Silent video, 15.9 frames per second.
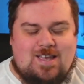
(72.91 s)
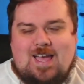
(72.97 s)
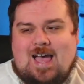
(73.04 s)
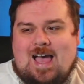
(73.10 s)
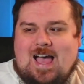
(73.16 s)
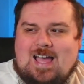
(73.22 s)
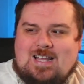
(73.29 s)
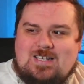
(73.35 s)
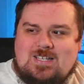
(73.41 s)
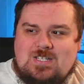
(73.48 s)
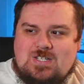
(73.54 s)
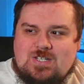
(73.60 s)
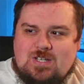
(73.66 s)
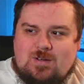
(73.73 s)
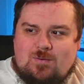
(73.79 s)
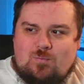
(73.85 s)
And
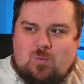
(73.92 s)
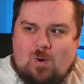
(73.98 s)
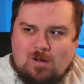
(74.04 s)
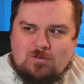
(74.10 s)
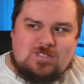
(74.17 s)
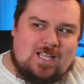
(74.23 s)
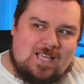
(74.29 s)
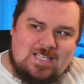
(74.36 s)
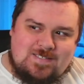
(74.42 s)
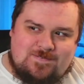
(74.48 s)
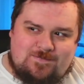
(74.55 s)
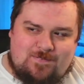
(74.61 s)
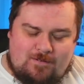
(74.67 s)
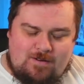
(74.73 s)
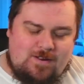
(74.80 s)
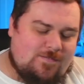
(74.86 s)
whilst that is
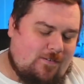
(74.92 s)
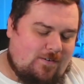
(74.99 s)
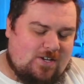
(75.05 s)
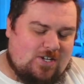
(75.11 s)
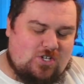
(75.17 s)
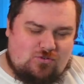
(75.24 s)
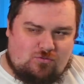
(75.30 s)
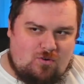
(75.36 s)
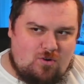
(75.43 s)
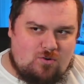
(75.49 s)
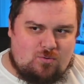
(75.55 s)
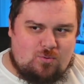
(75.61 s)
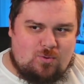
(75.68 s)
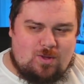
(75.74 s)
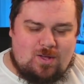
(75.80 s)
very, very true,